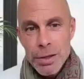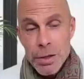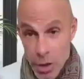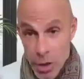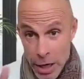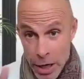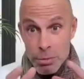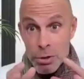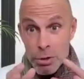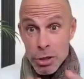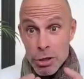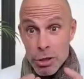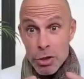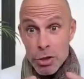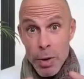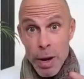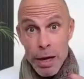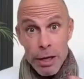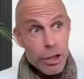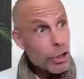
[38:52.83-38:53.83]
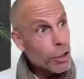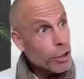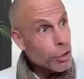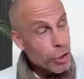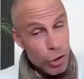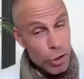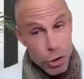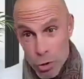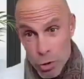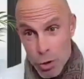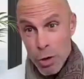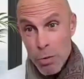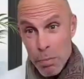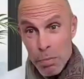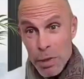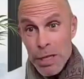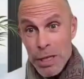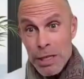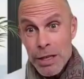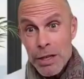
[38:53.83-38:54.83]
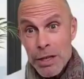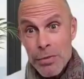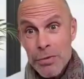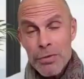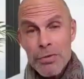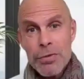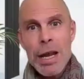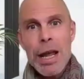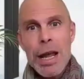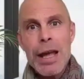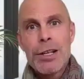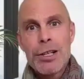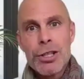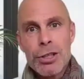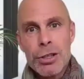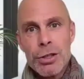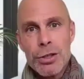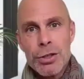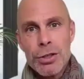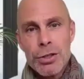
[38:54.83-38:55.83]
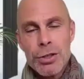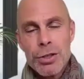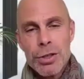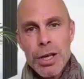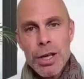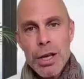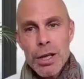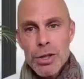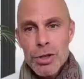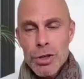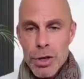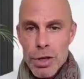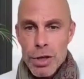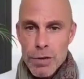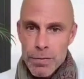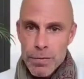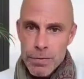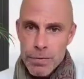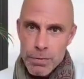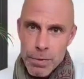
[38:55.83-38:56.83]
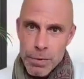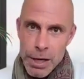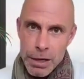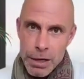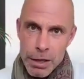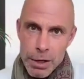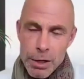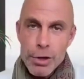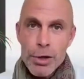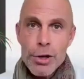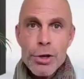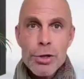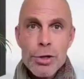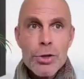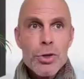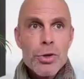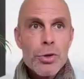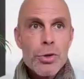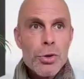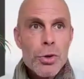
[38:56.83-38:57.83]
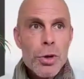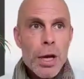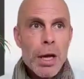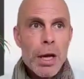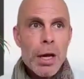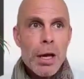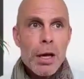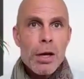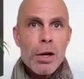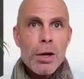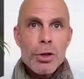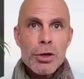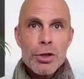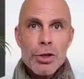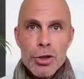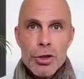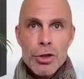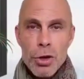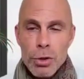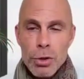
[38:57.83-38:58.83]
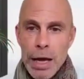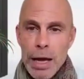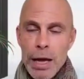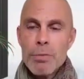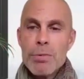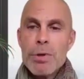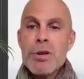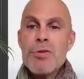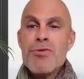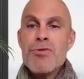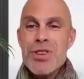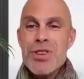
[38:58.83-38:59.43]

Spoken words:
Same situation, two completely different reactions. So if we can learn to control how we